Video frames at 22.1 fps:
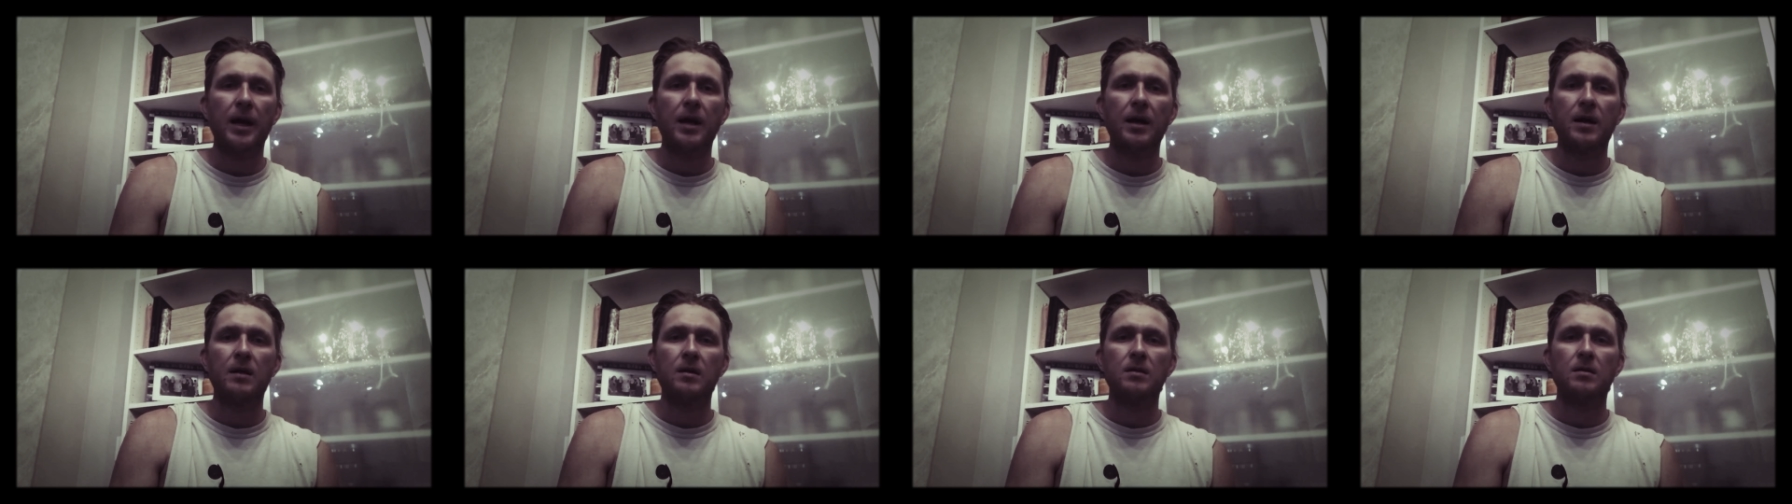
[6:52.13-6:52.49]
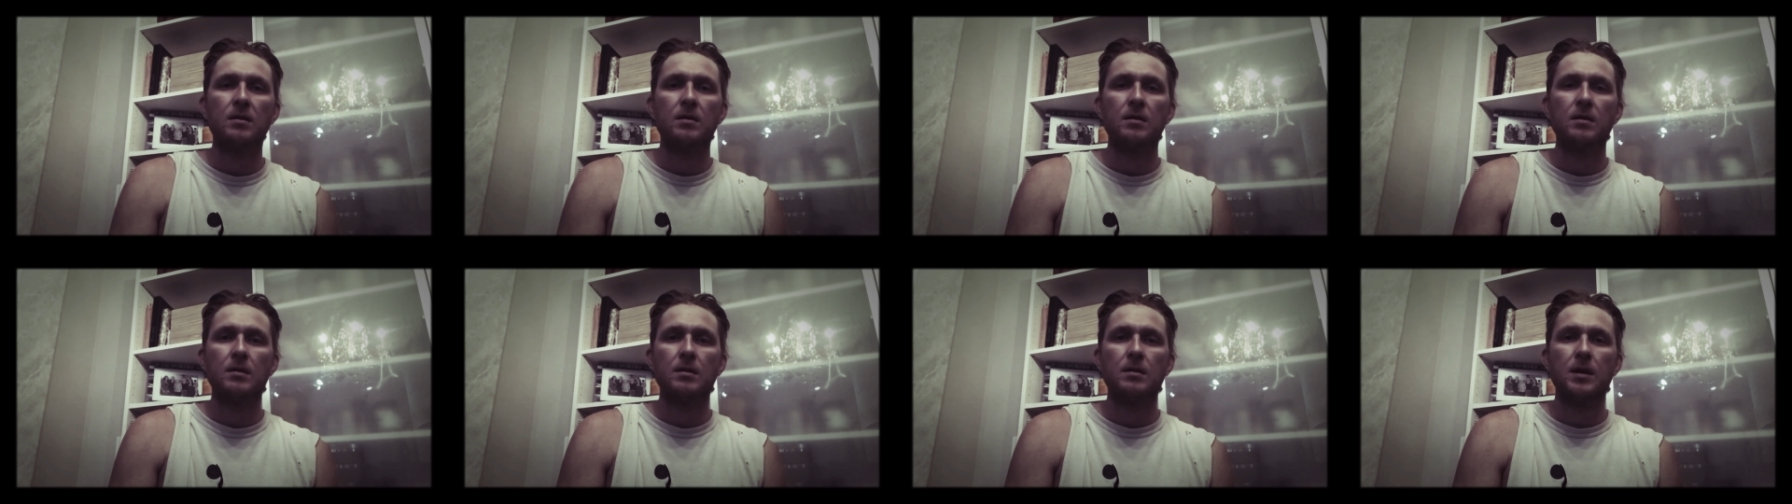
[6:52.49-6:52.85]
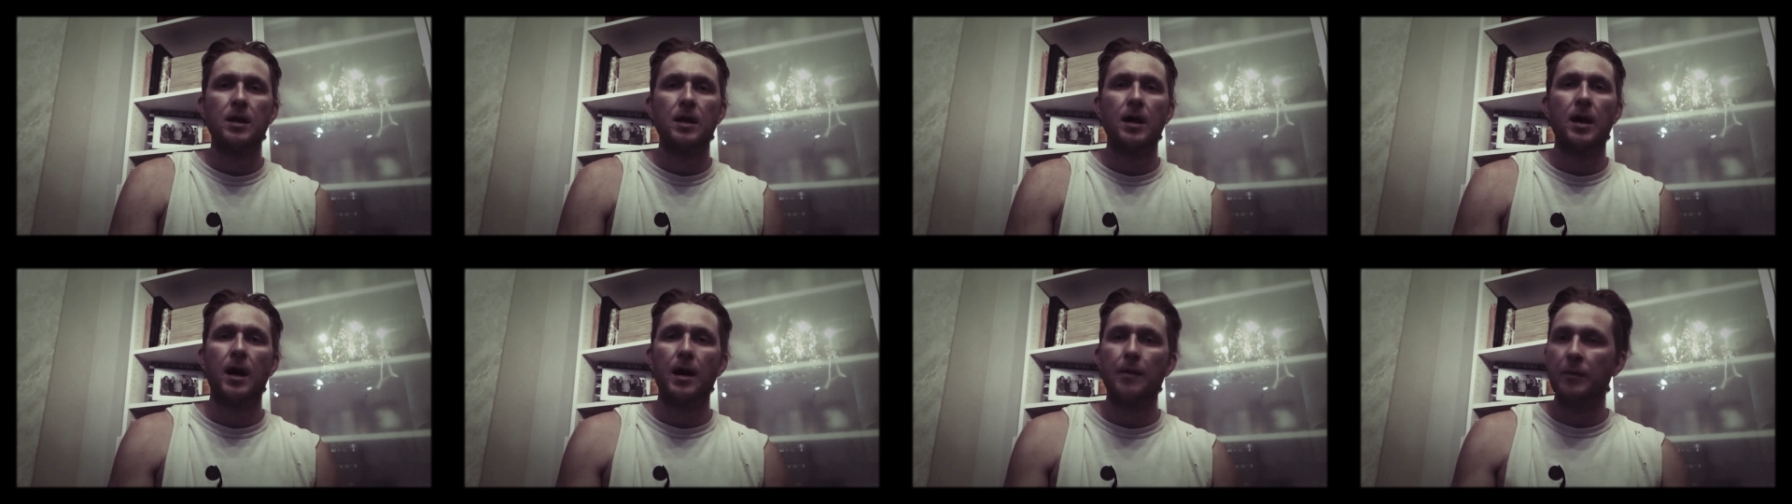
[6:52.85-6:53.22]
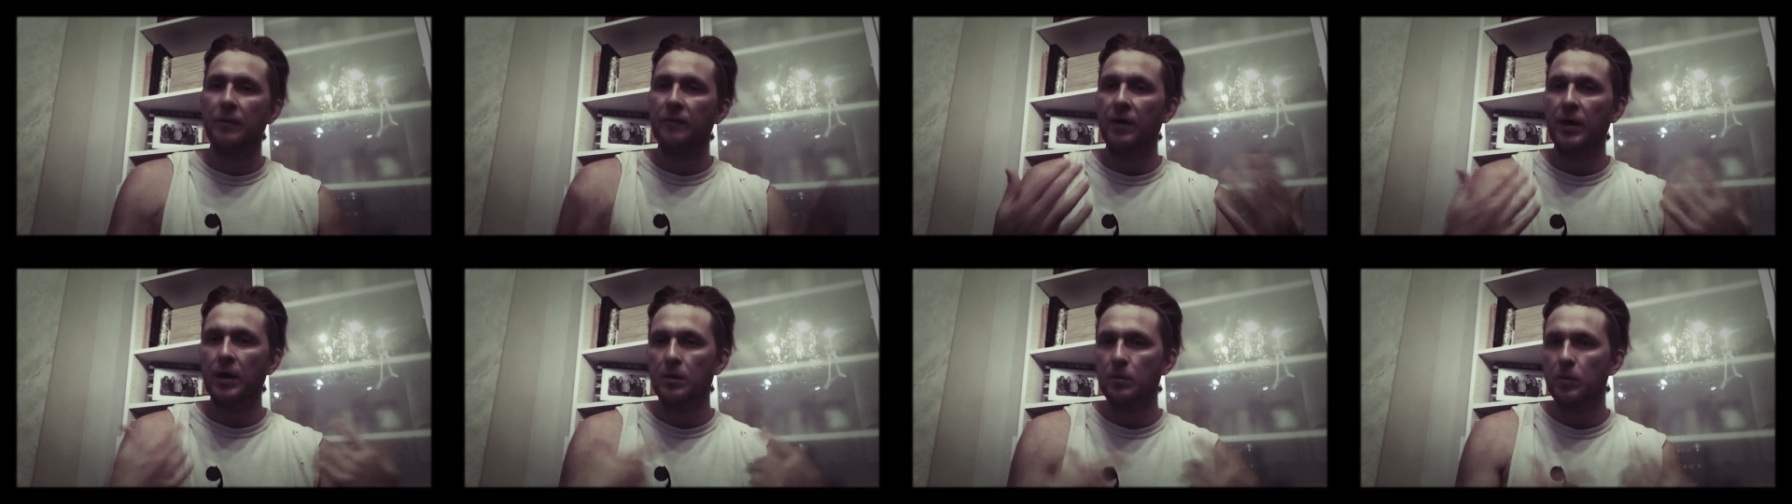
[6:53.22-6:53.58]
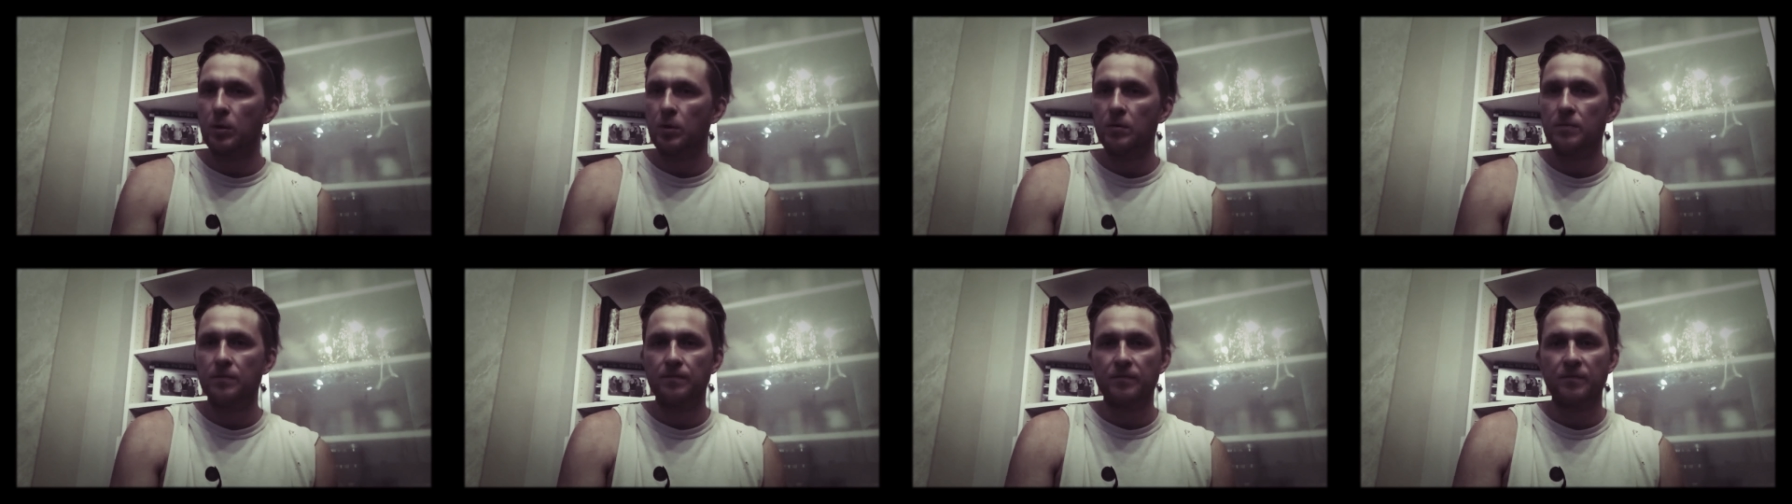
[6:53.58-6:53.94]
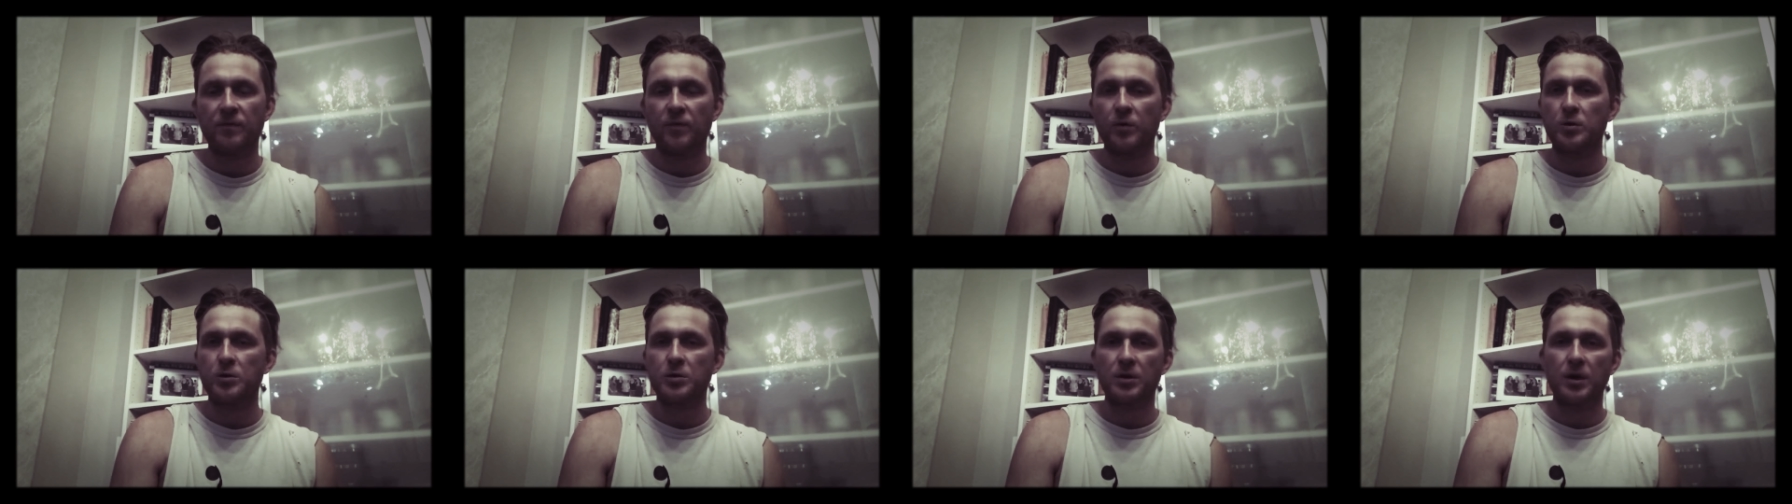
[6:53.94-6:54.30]
and I'm available
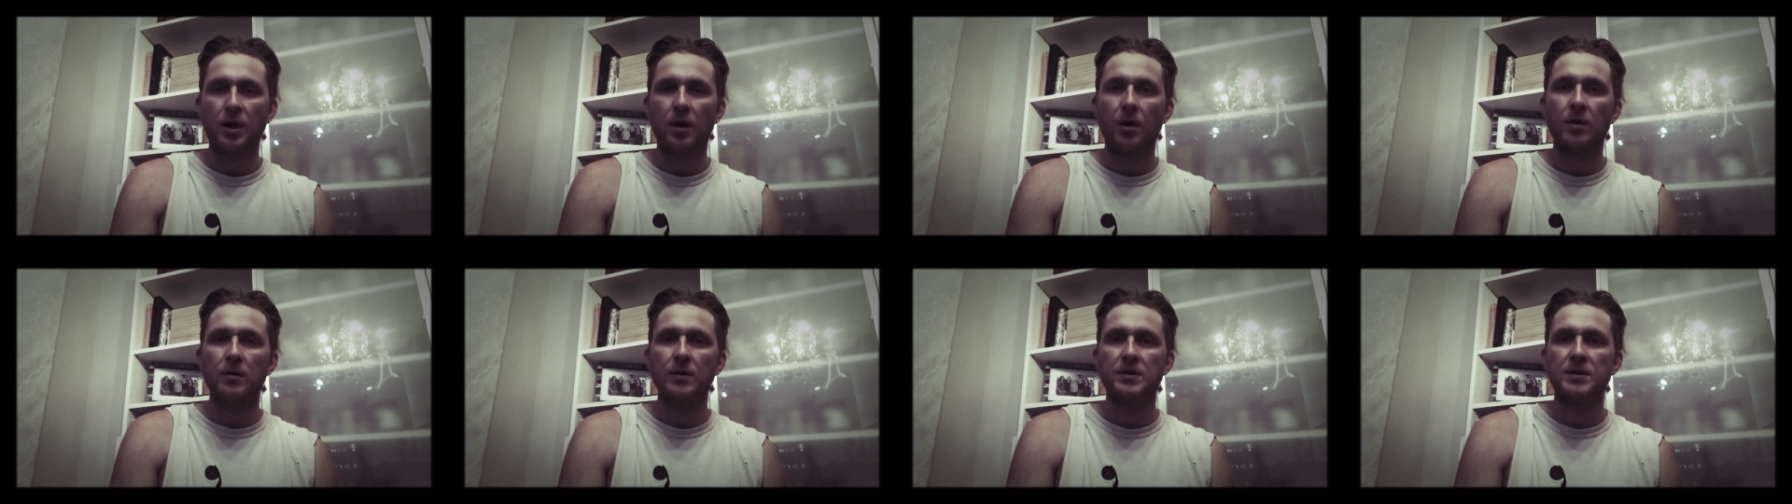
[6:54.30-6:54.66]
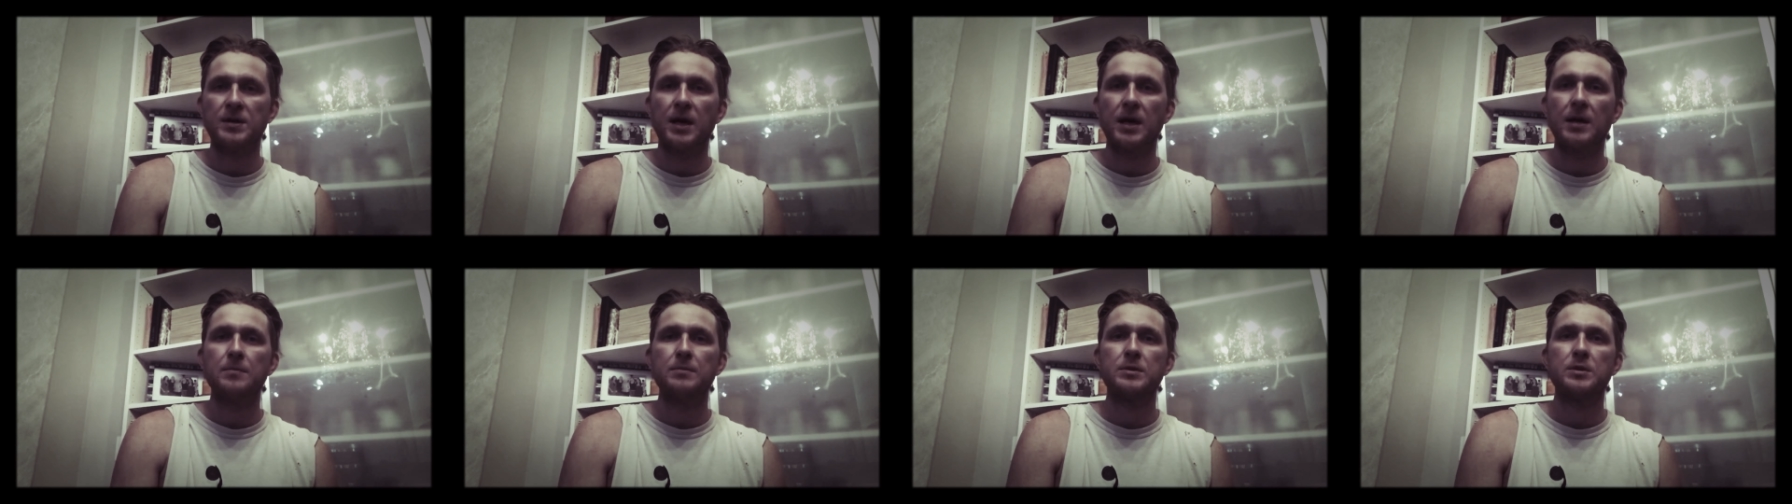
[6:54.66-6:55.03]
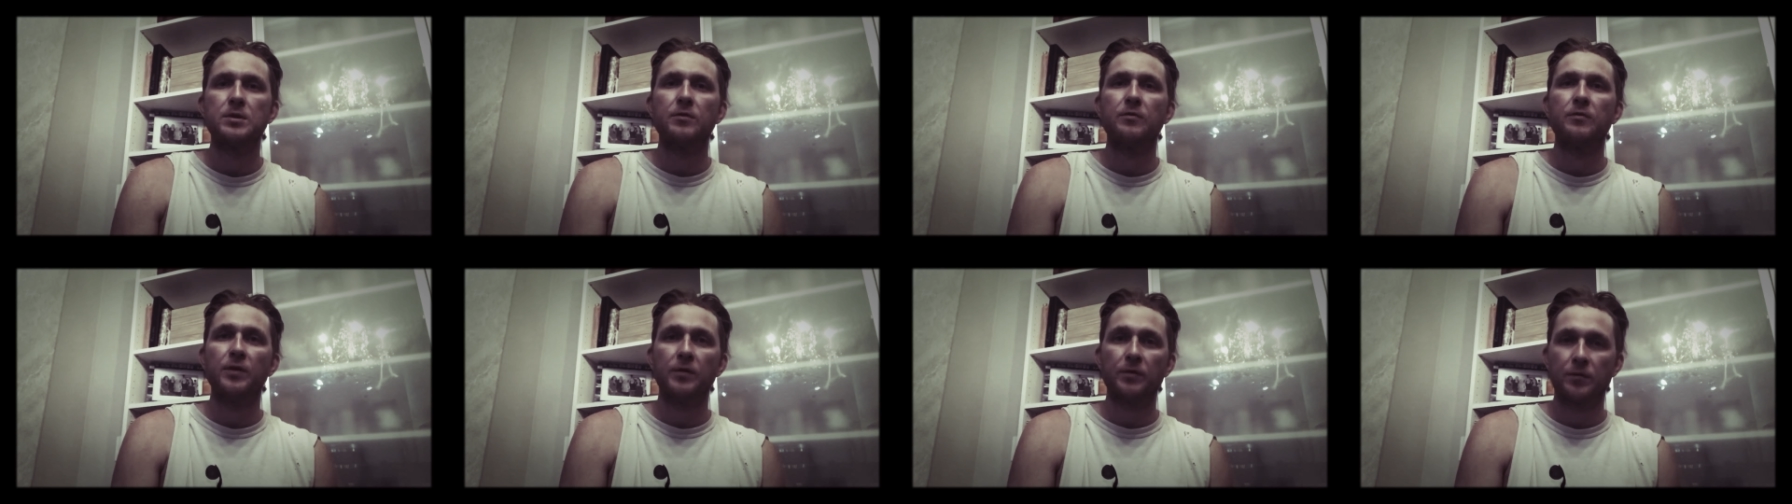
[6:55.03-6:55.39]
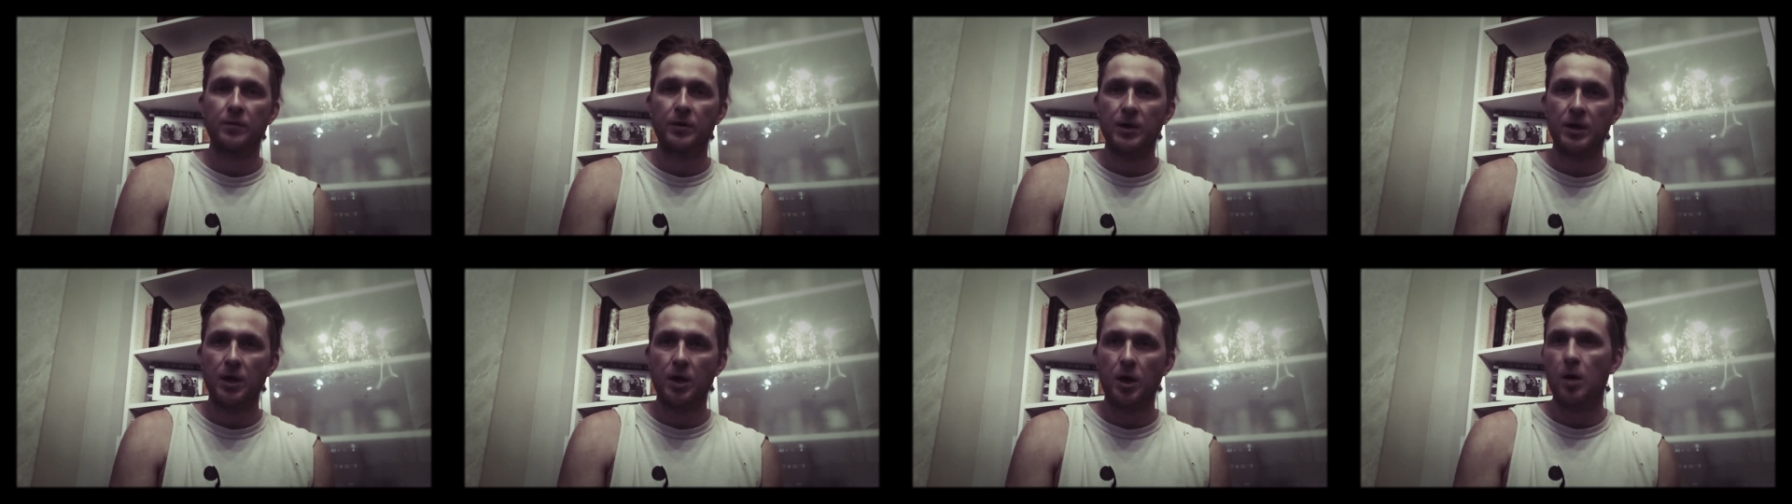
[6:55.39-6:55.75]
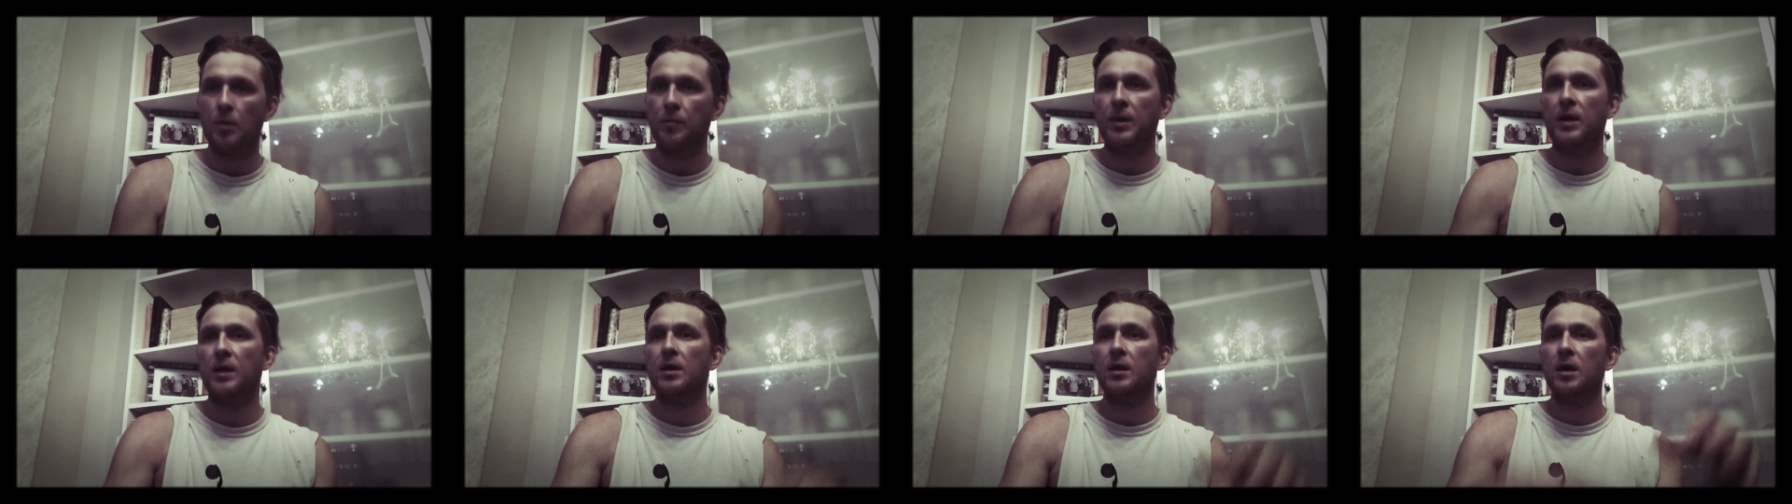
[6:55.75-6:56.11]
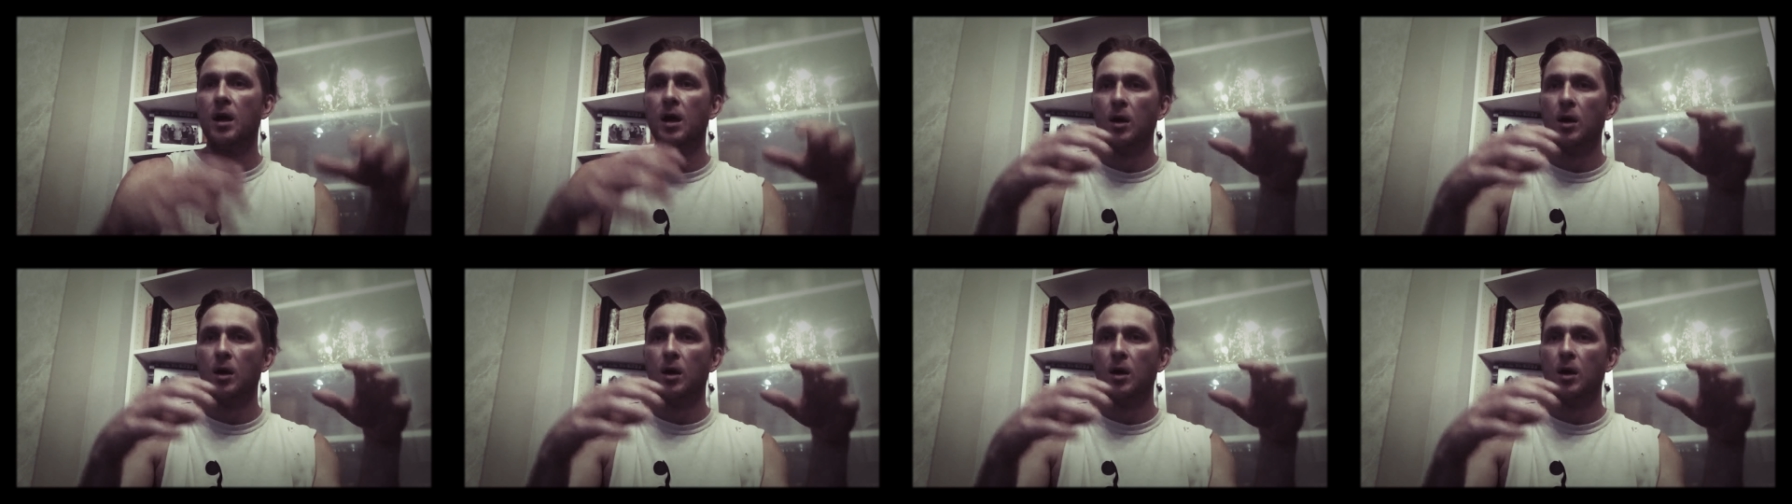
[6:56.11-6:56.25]
virtually all the time, so feel free to call me.